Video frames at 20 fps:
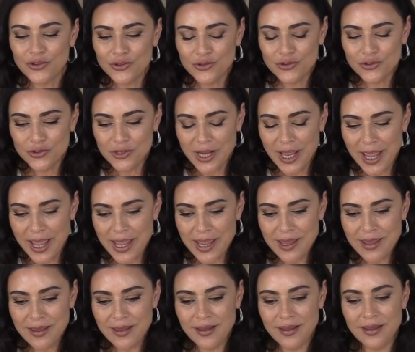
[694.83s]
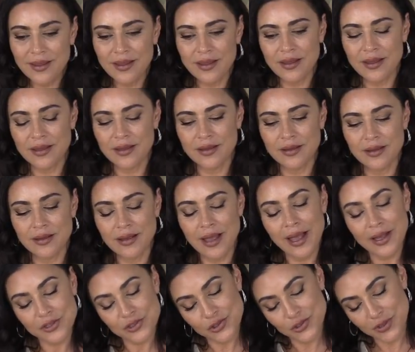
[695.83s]
Today,
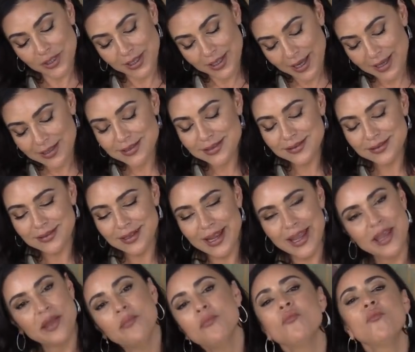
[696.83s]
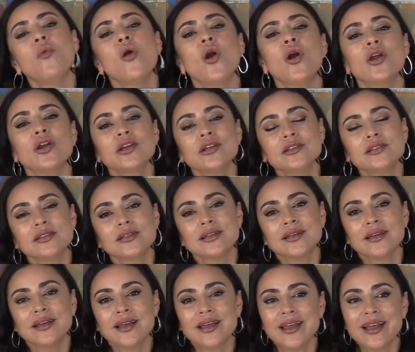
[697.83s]
actually yesterday, marked
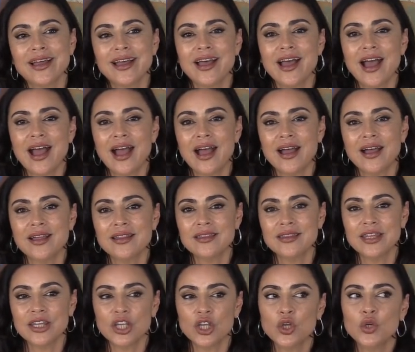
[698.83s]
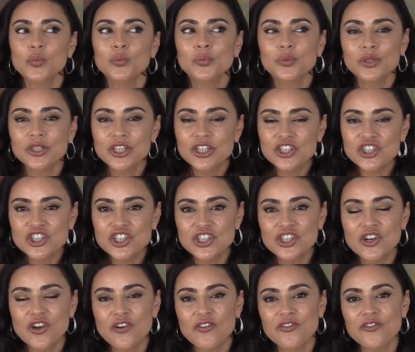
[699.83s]
the completion
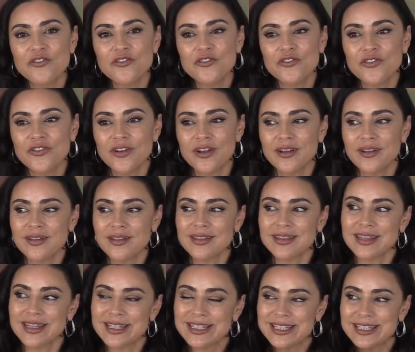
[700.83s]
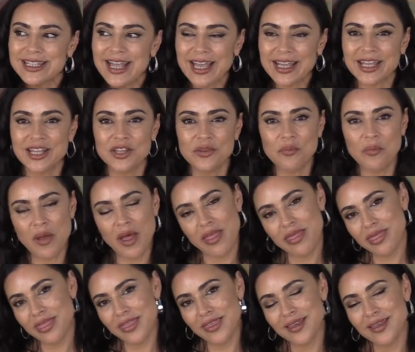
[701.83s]
of the second
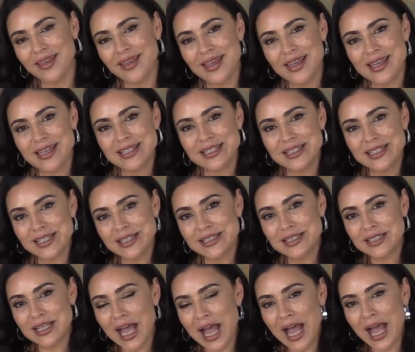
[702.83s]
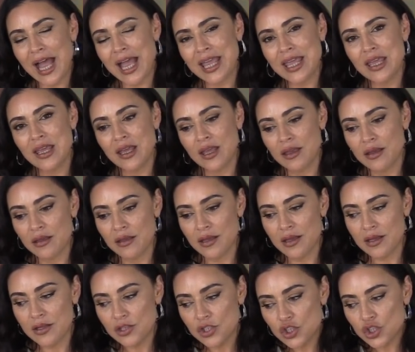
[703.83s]
month since we
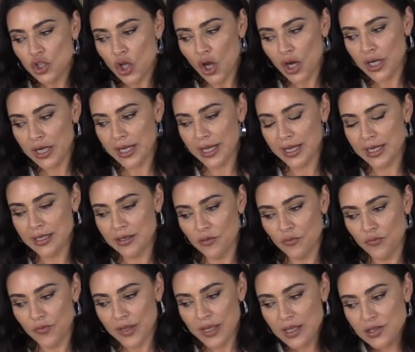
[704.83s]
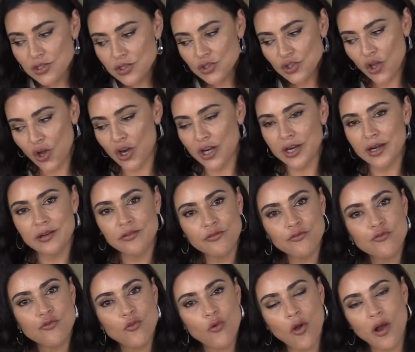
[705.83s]
started
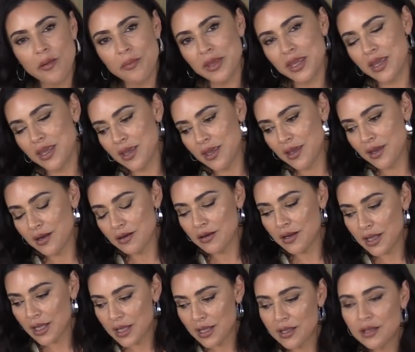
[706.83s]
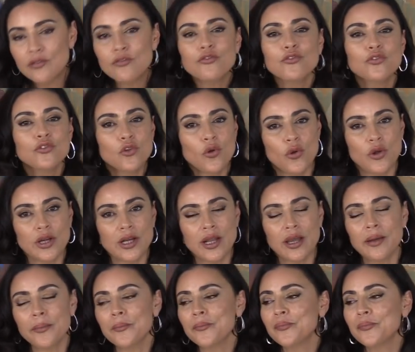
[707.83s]
FWAMI here in Florida.